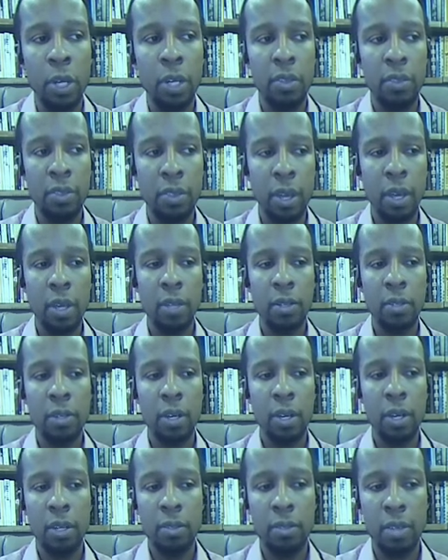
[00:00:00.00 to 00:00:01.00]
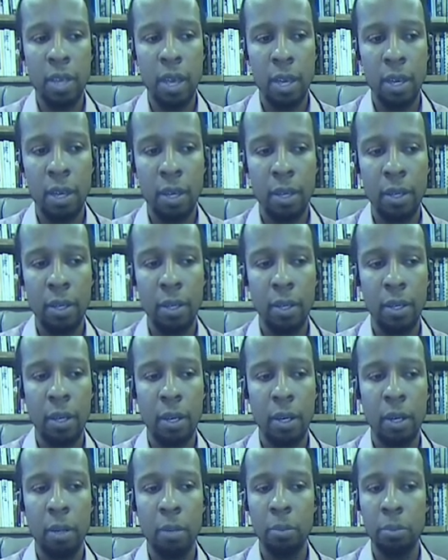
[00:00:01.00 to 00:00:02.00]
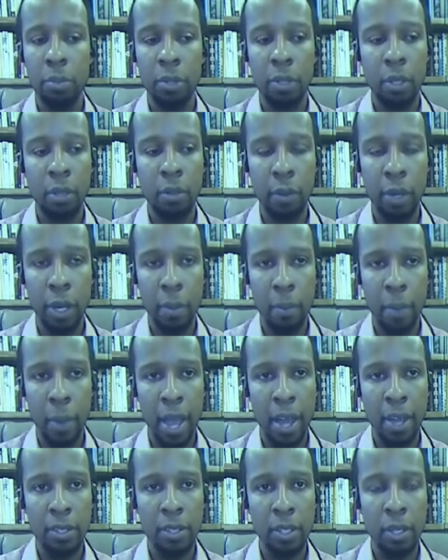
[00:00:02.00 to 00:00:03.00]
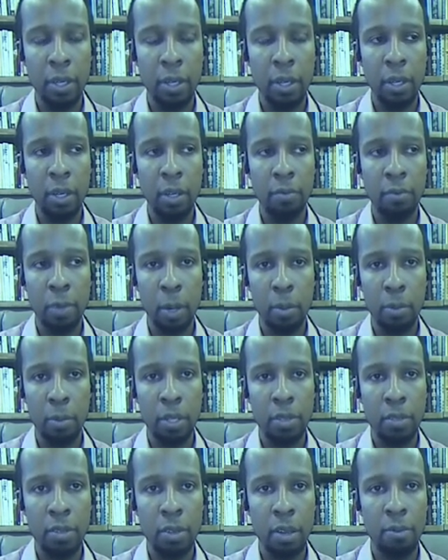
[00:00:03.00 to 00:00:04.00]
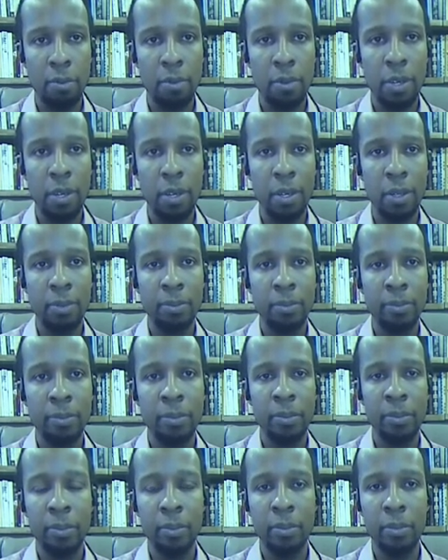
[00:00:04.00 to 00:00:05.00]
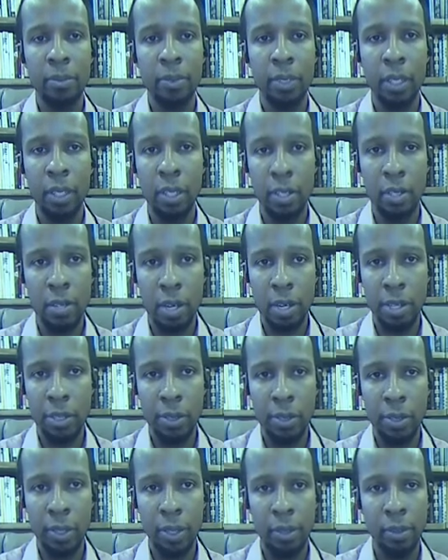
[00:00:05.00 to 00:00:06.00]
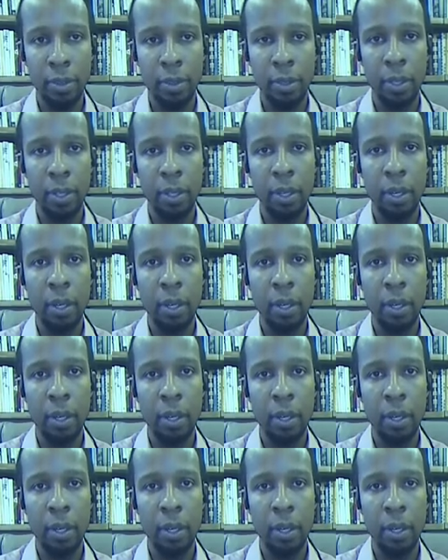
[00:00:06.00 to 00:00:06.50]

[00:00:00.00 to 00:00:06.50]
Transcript: think it's going to take a complete reimagining of public safety in this country. And,